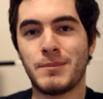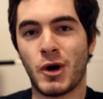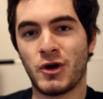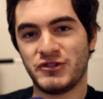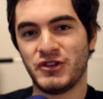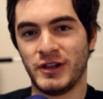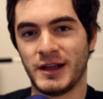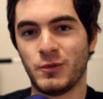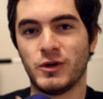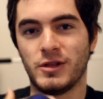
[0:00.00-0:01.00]

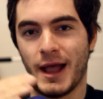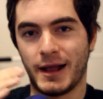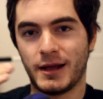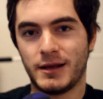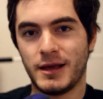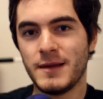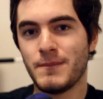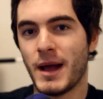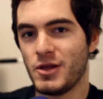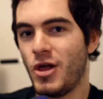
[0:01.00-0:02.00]
personally would like keep
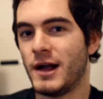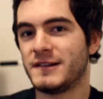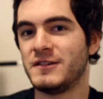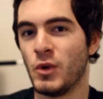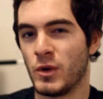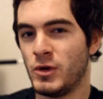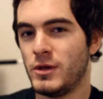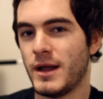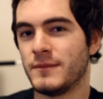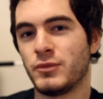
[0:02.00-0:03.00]
my clocks
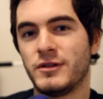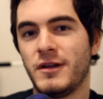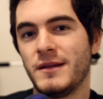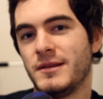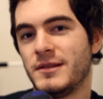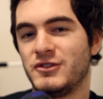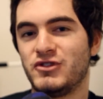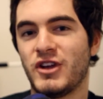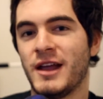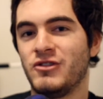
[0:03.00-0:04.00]
normal and pretend that the
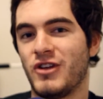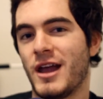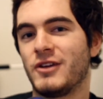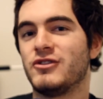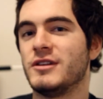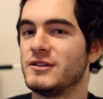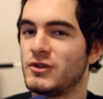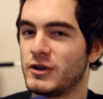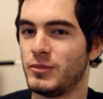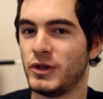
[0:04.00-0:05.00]
change actually took